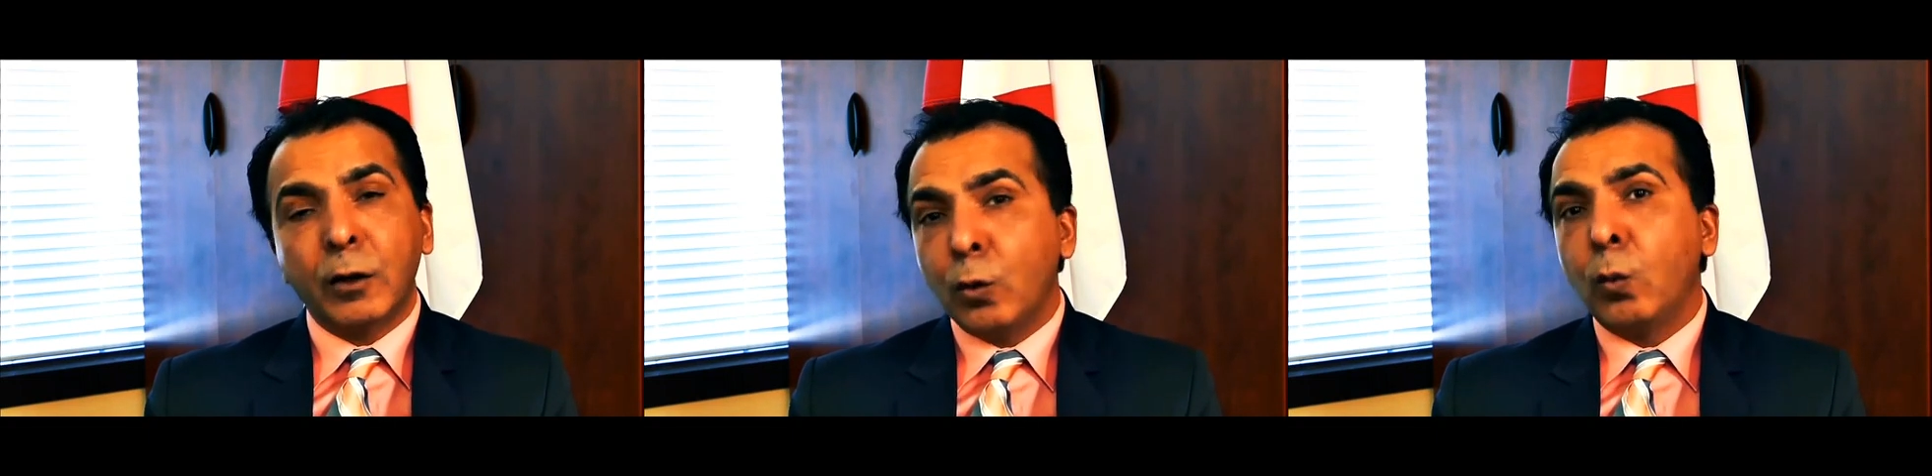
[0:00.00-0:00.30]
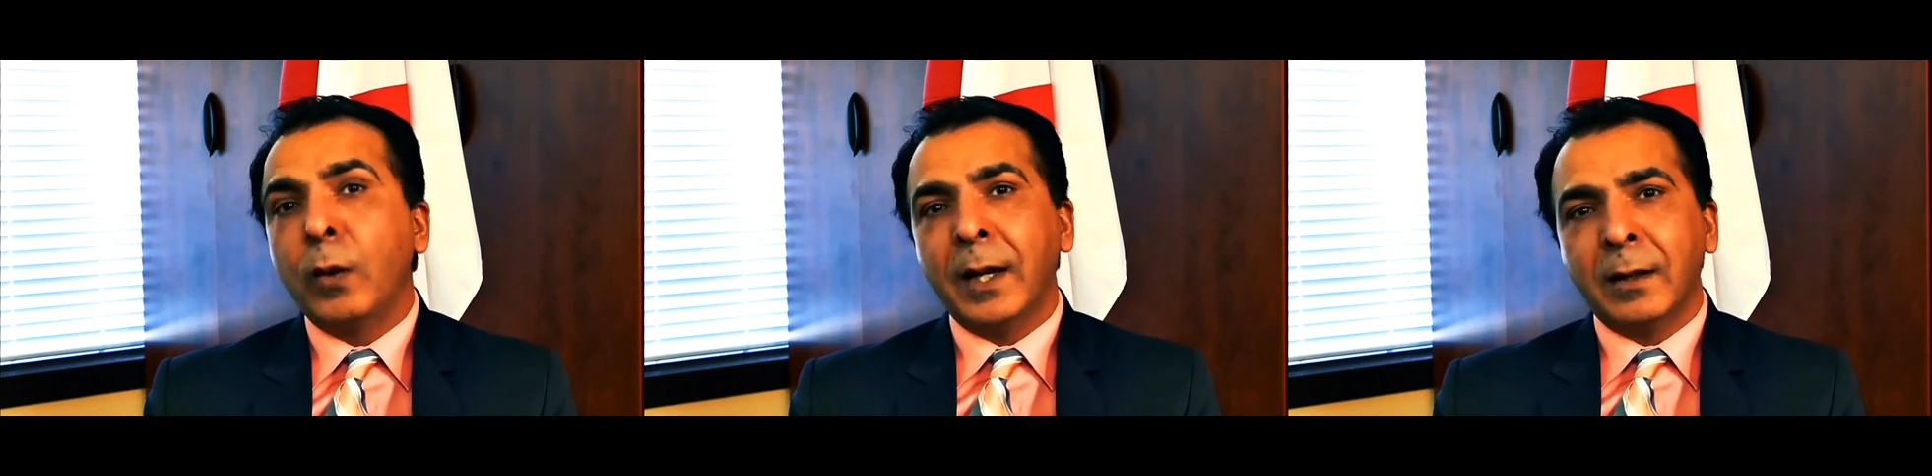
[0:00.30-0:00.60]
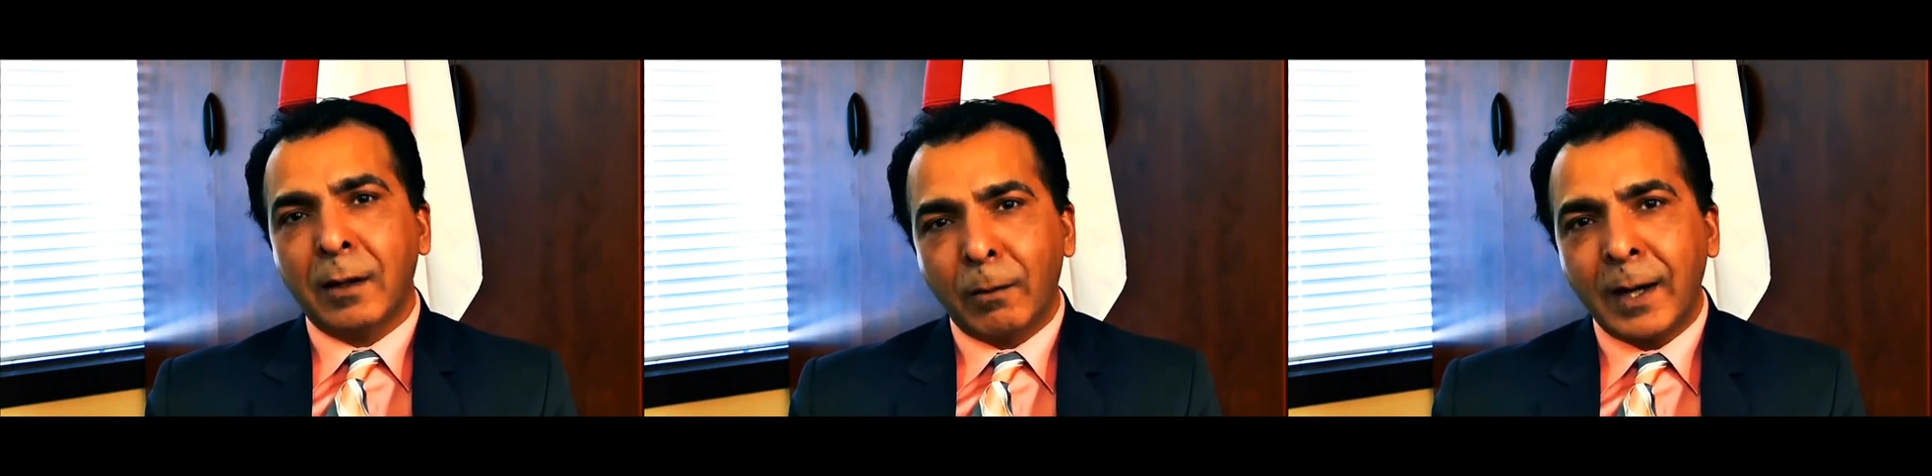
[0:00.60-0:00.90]
to
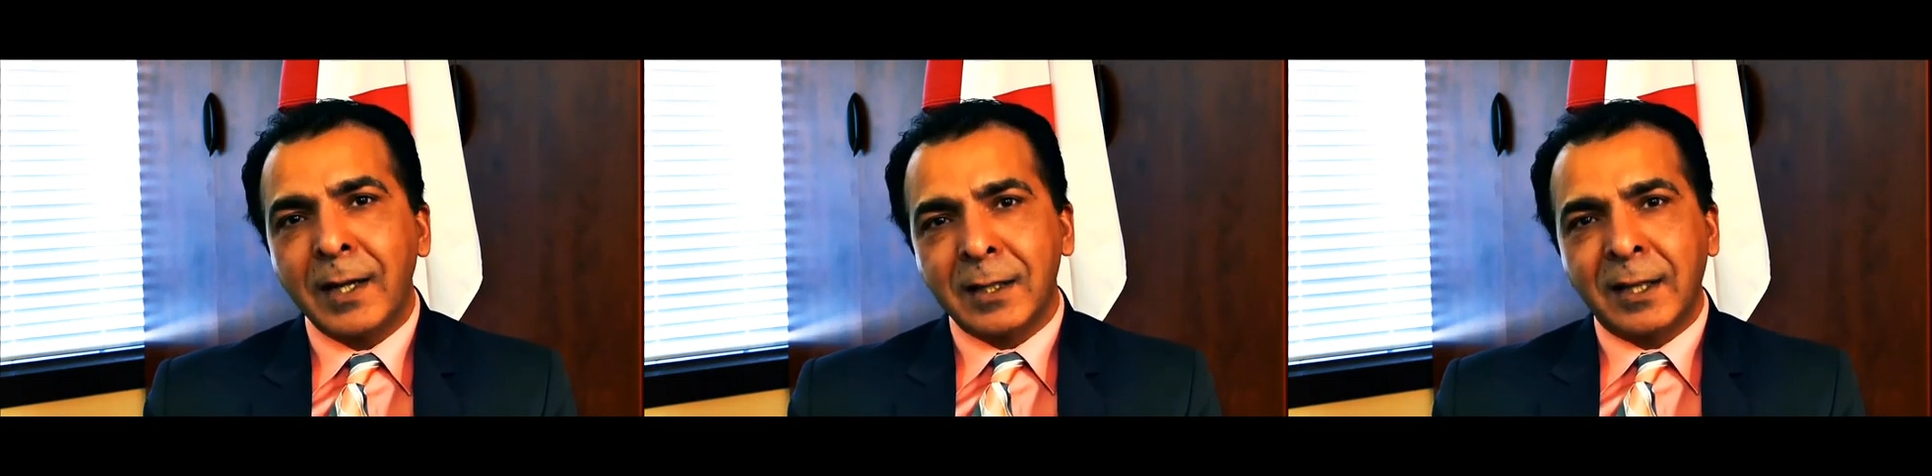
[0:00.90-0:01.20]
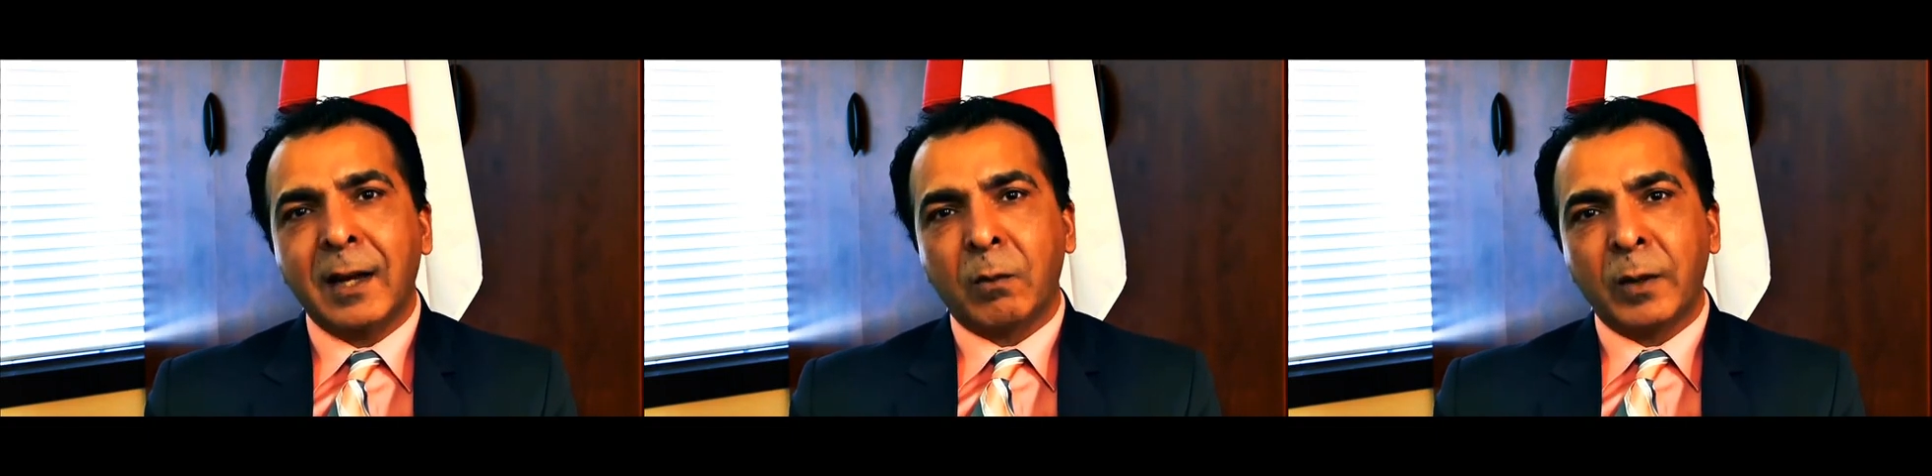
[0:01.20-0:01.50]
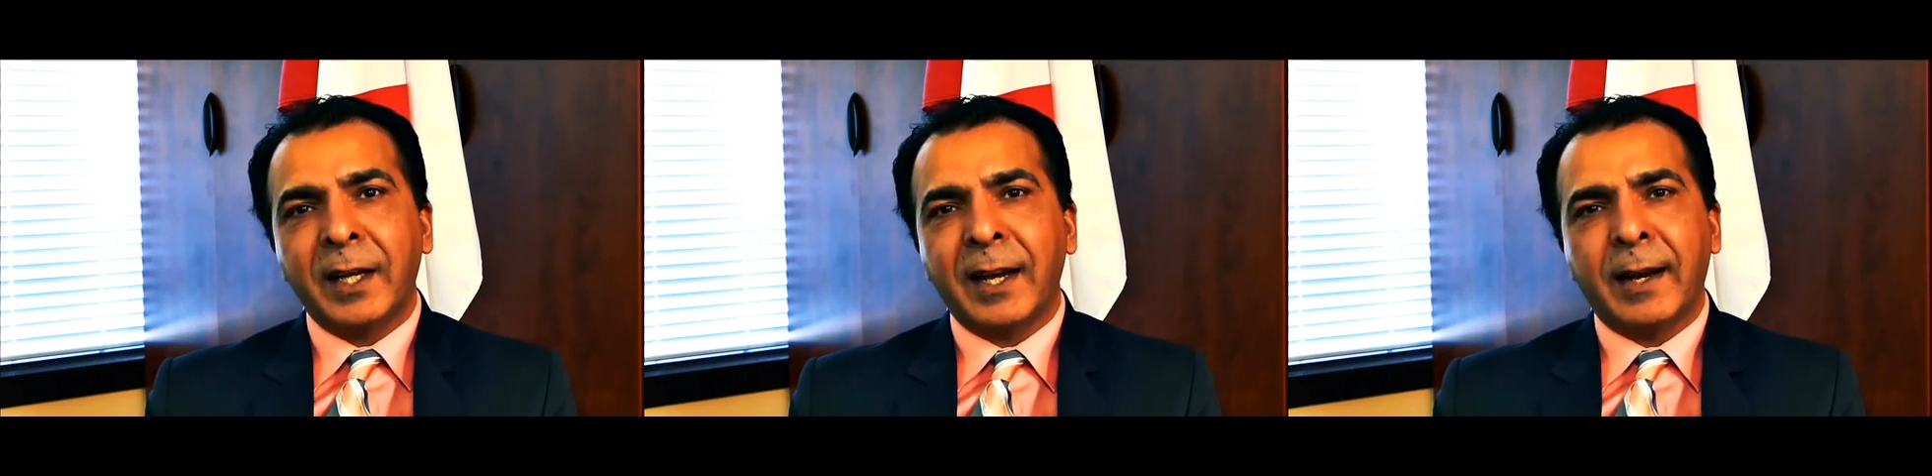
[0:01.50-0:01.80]
win the rights that
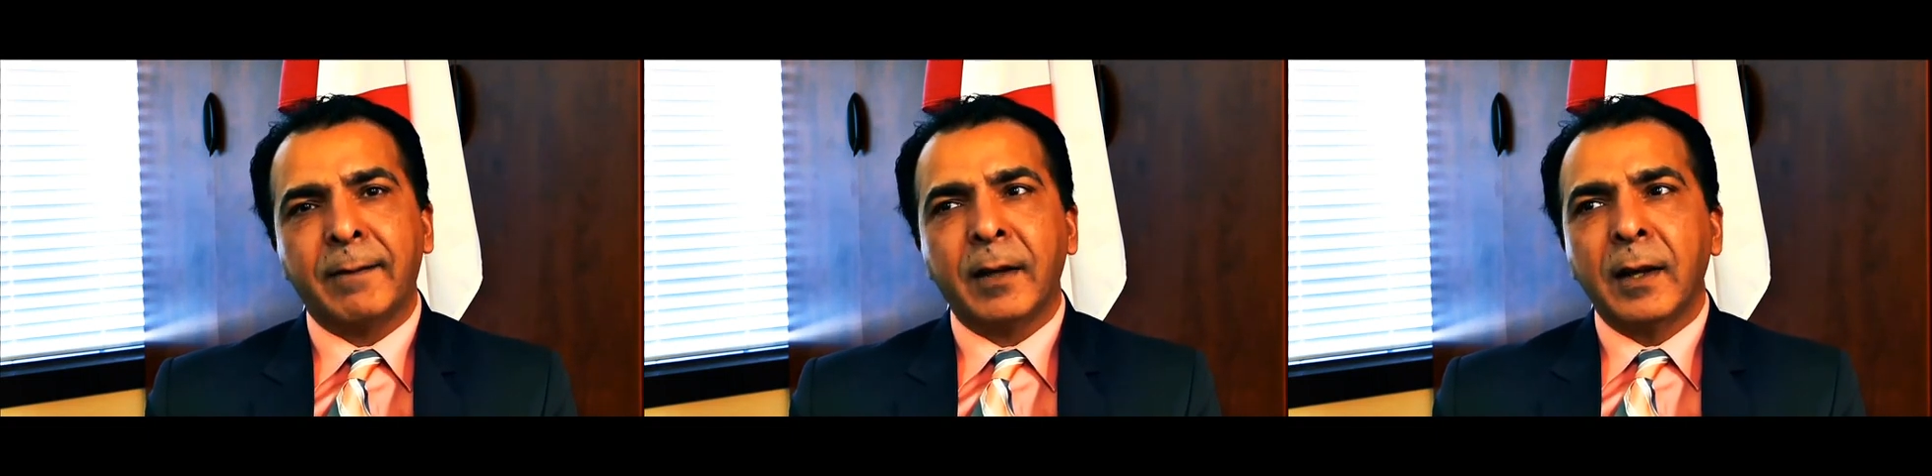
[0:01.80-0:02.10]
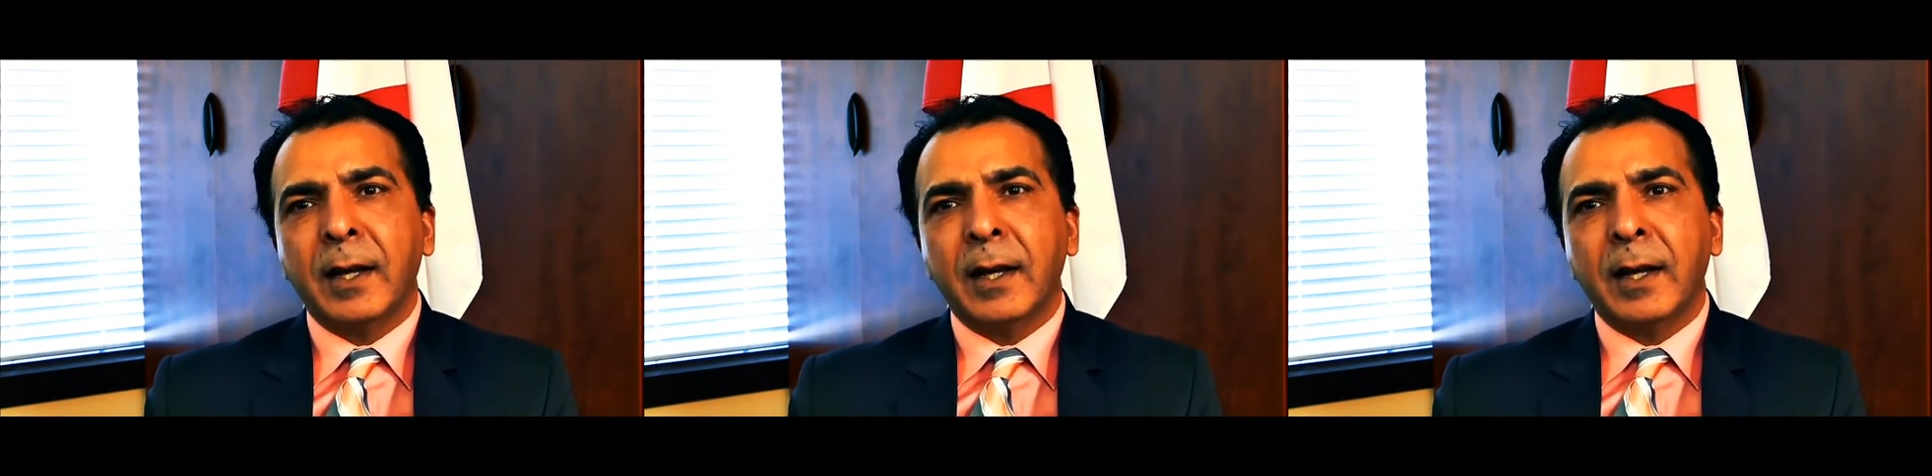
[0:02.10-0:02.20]
we have.